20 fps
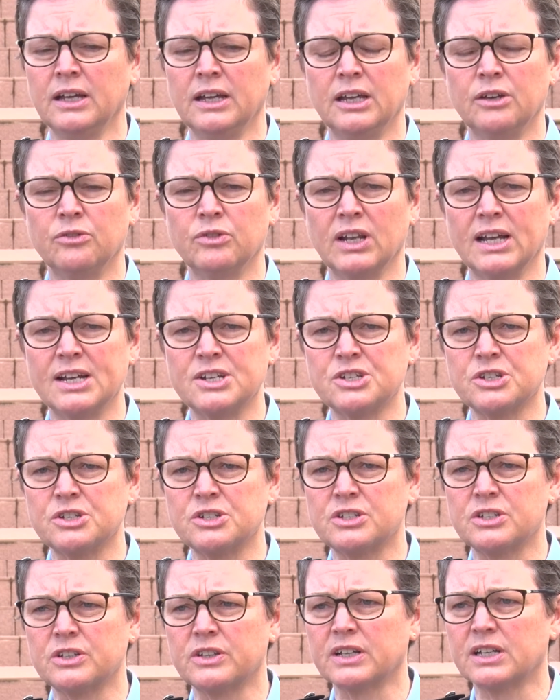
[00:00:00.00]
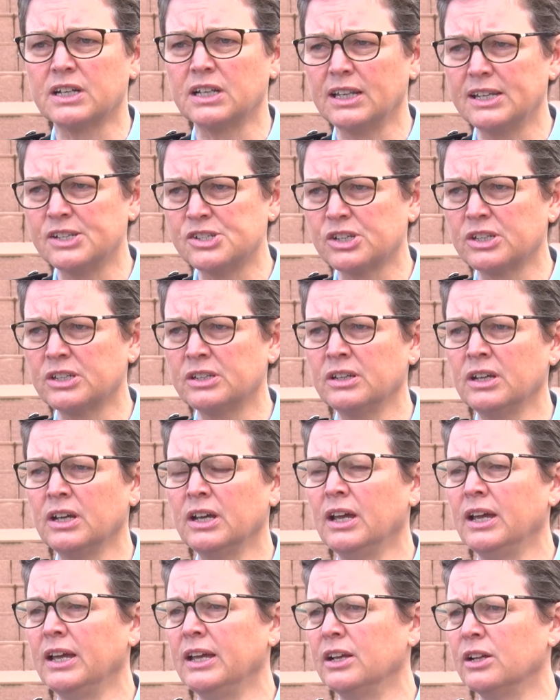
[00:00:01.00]
in relation to the collision,
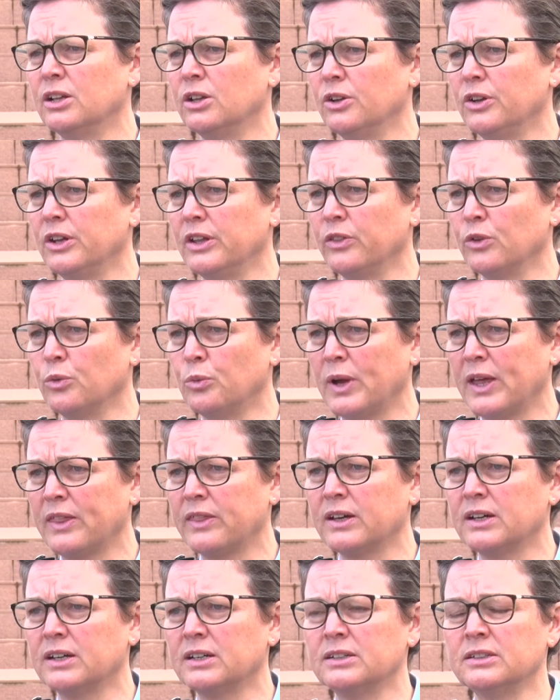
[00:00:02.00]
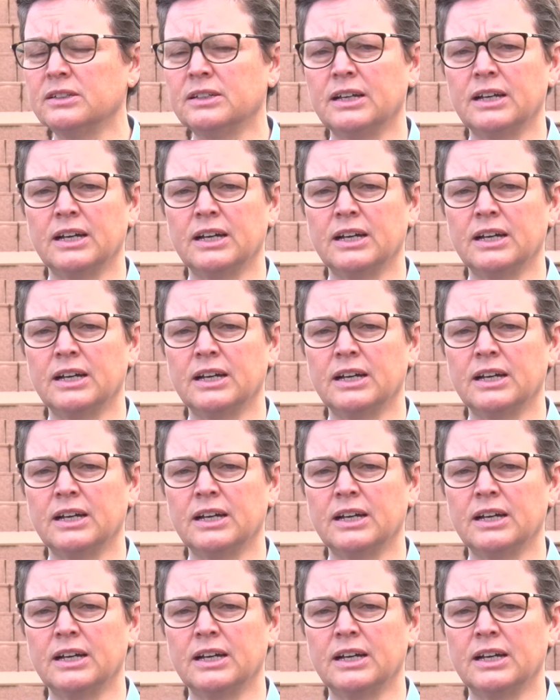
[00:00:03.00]
including the weather,